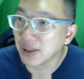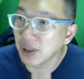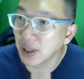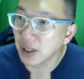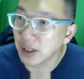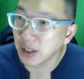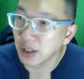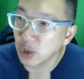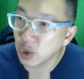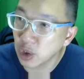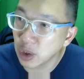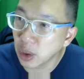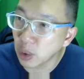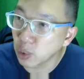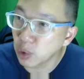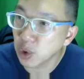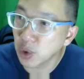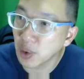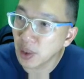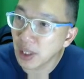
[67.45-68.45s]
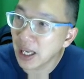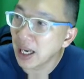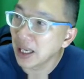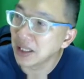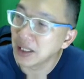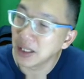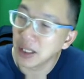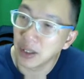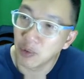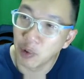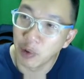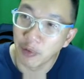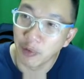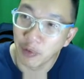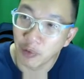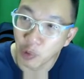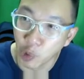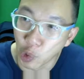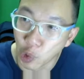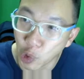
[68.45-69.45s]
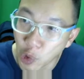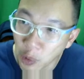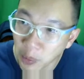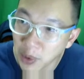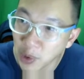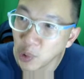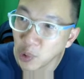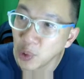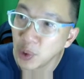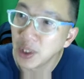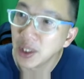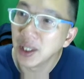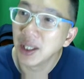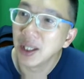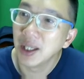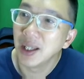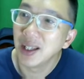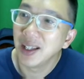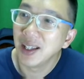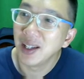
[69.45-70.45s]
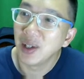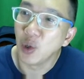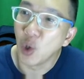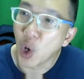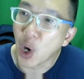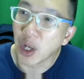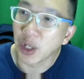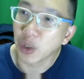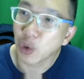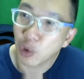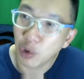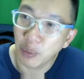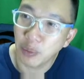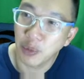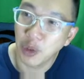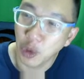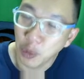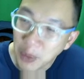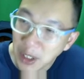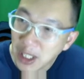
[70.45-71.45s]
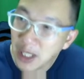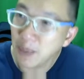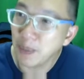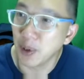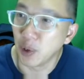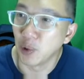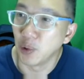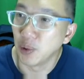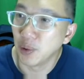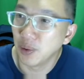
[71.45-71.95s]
all these socializing with normal non crypto people.